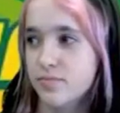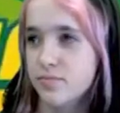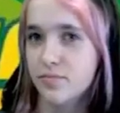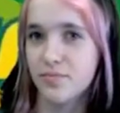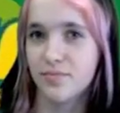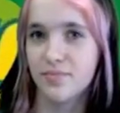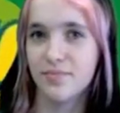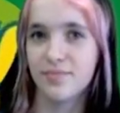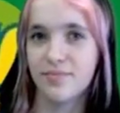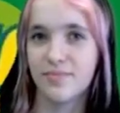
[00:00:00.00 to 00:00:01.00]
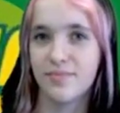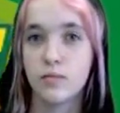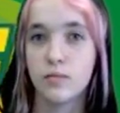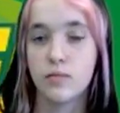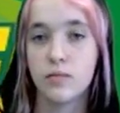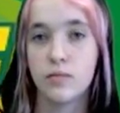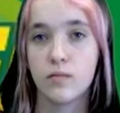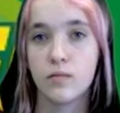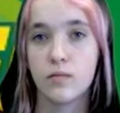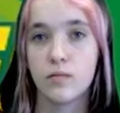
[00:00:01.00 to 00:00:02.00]

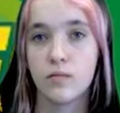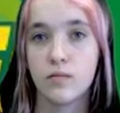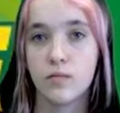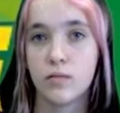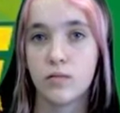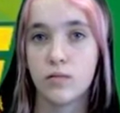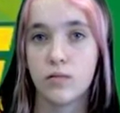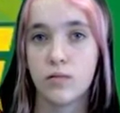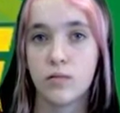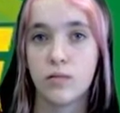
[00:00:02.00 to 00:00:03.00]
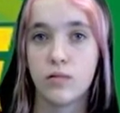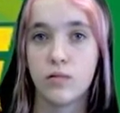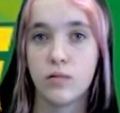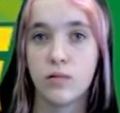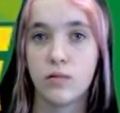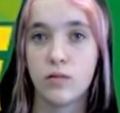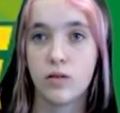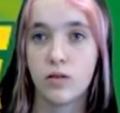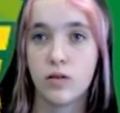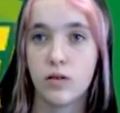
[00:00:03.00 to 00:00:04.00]
(silent)